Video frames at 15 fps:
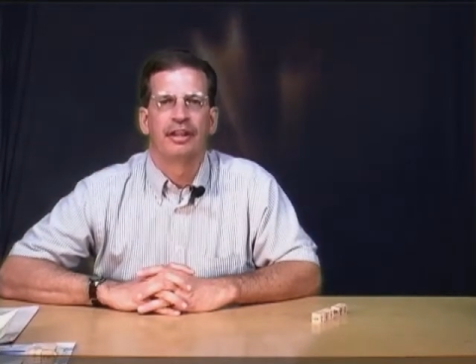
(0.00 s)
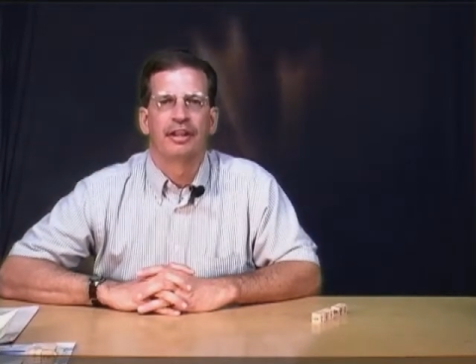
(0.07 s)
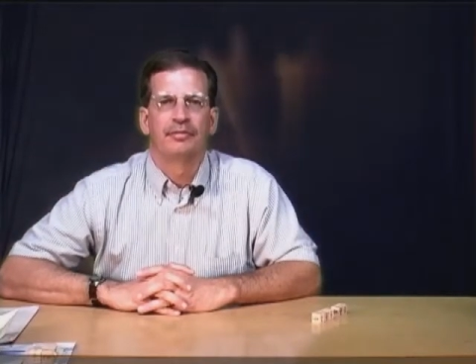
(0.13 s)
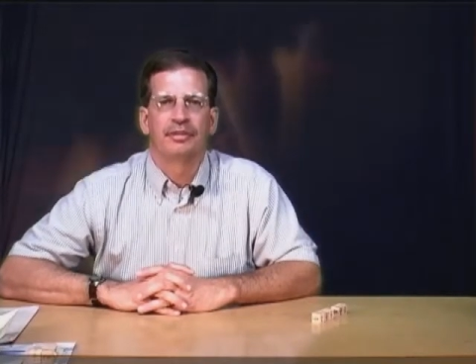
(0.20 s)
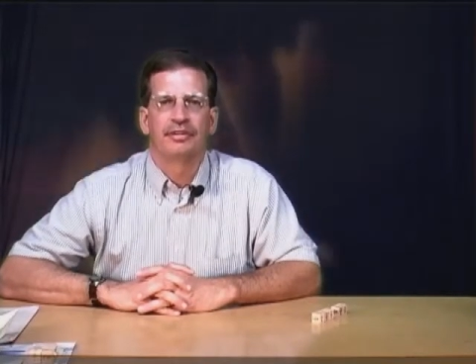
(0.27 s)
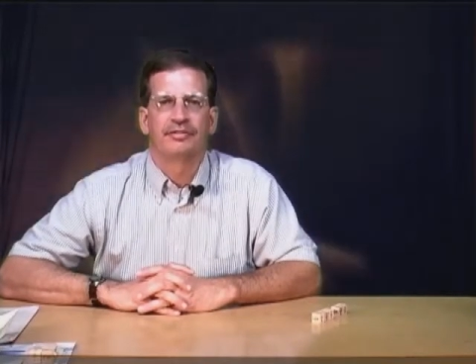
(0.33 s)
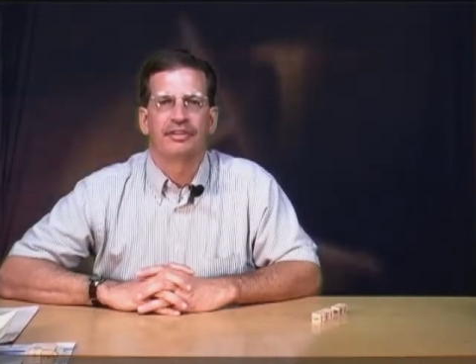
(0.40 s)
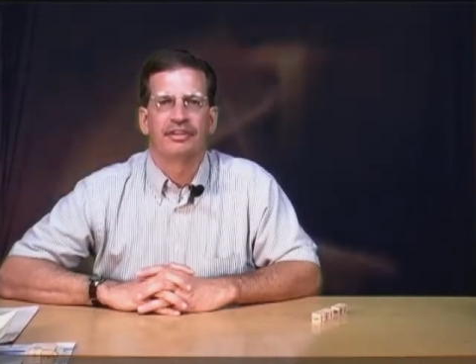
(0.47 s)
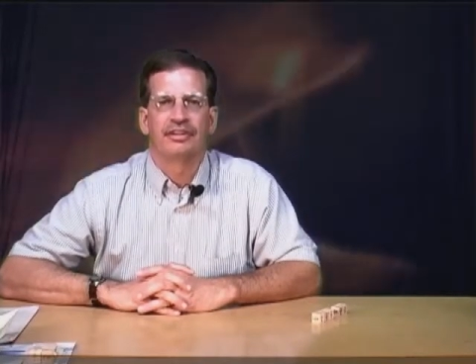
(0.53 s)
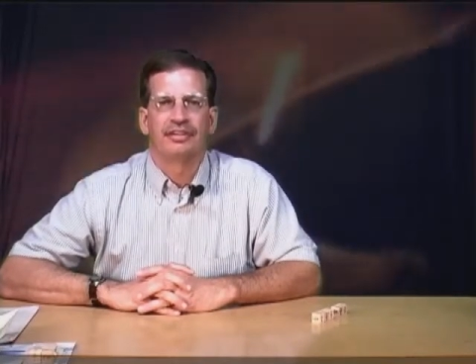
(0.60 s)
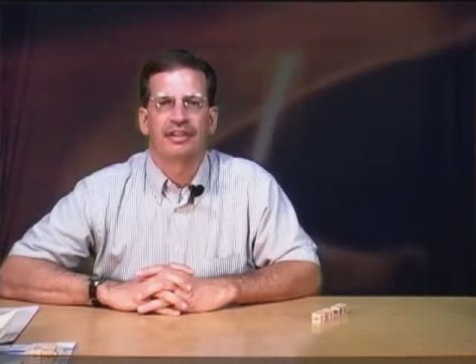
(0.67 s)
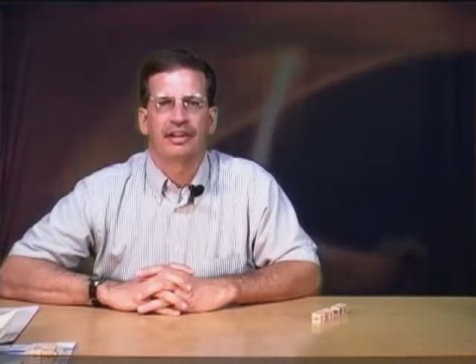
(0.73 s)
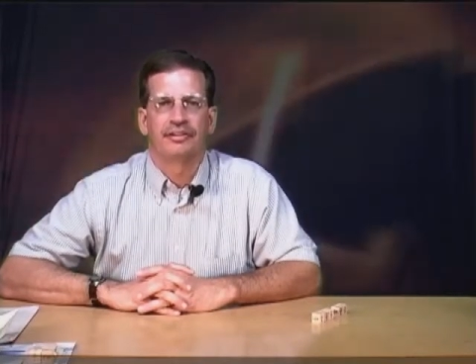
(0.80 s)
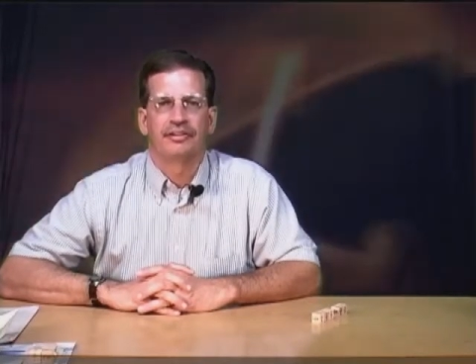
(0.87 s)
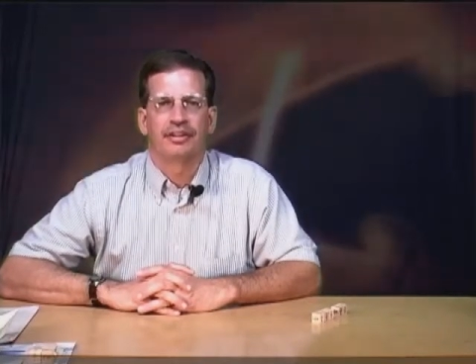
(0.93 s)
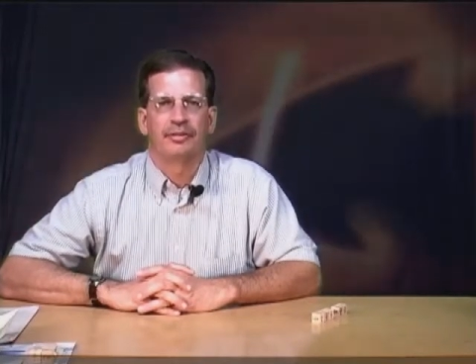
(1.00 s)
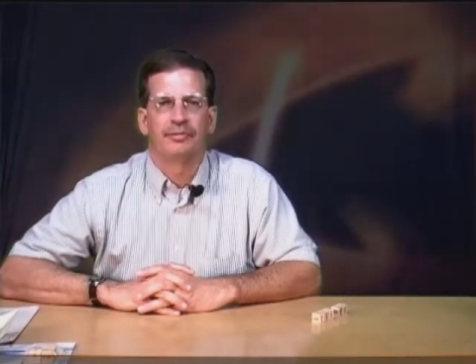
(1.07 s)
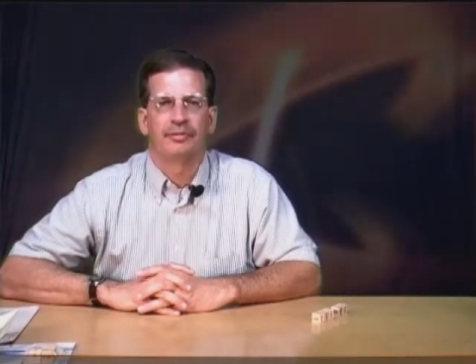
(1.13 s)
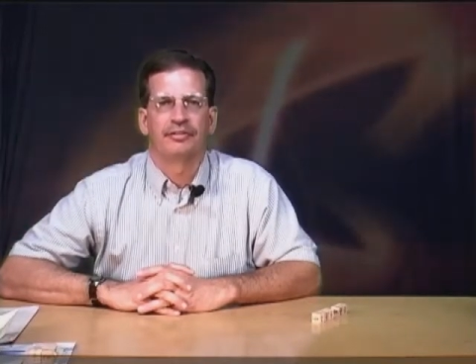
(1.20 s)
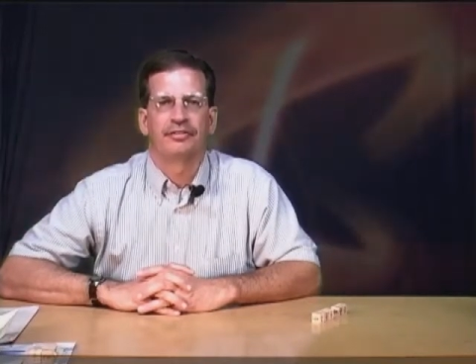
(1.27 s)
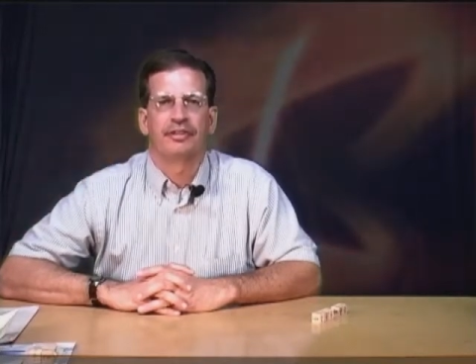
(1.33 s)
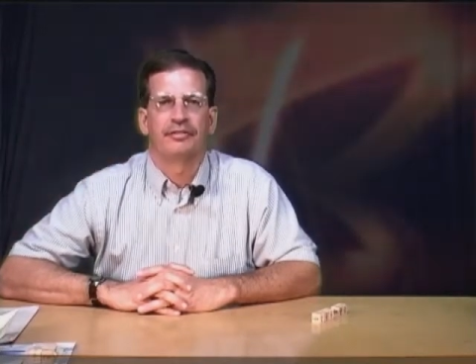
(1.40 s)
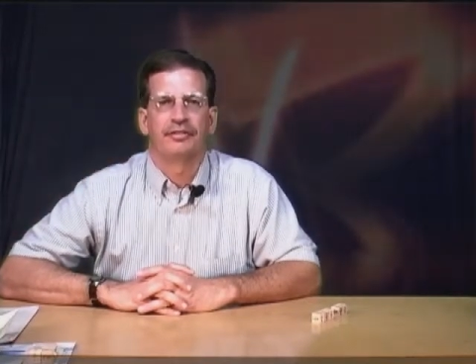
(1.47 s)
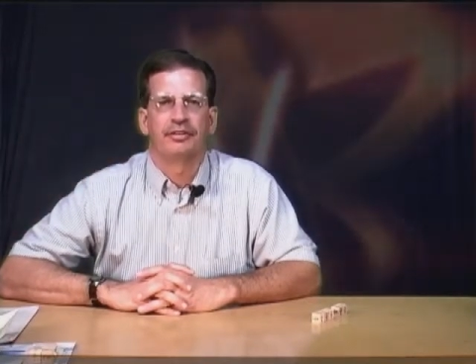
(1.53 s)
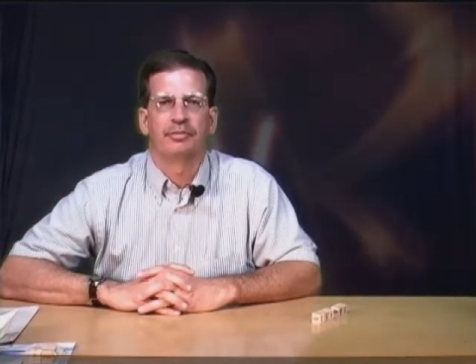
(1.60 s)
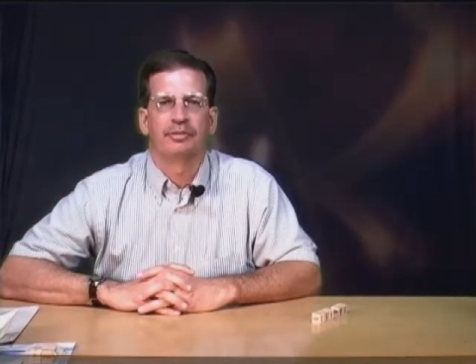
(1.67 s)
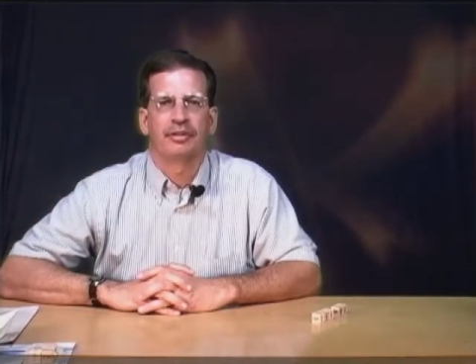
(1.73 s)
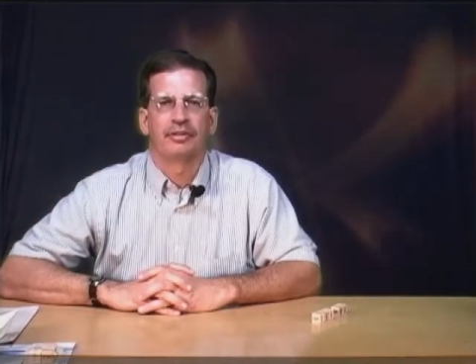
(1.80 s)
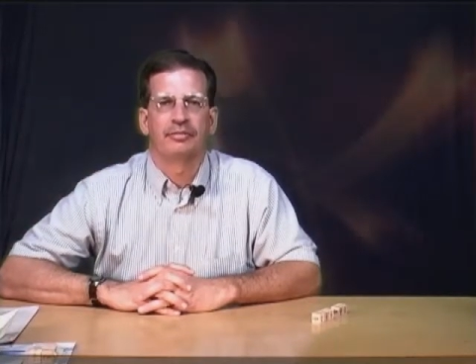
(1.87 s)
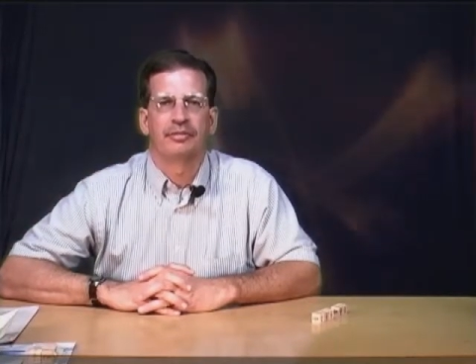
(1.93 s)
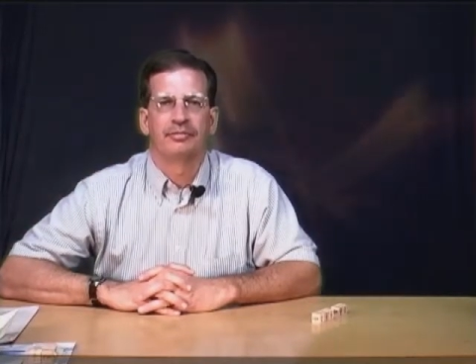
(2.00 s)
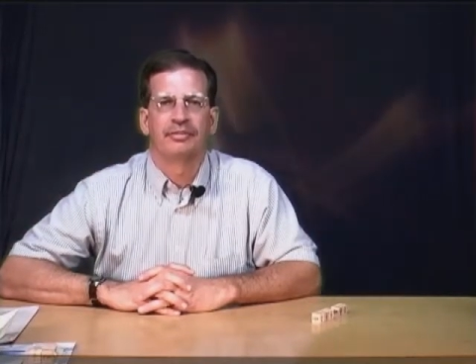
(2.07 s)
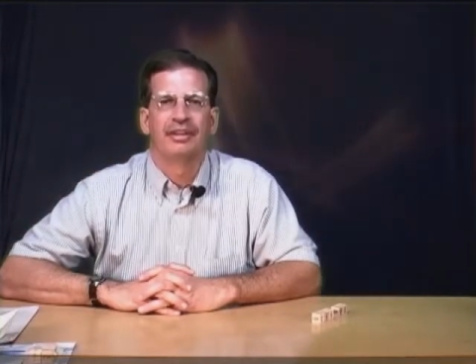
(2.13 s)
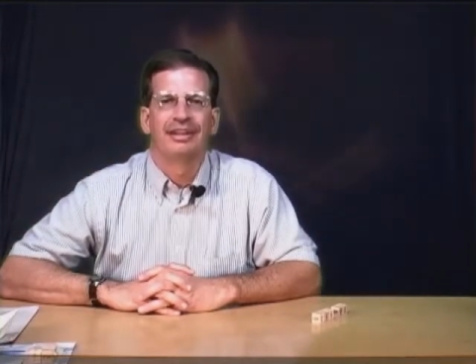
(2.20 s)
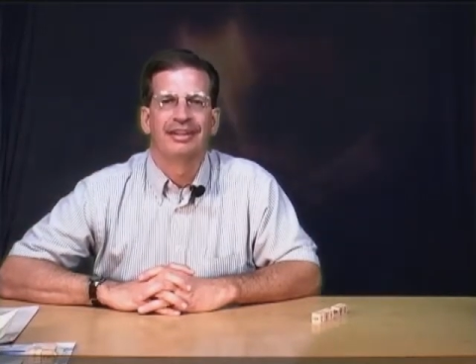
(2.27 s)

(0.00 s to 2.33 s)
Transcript: but for the entire time you're solving the problem,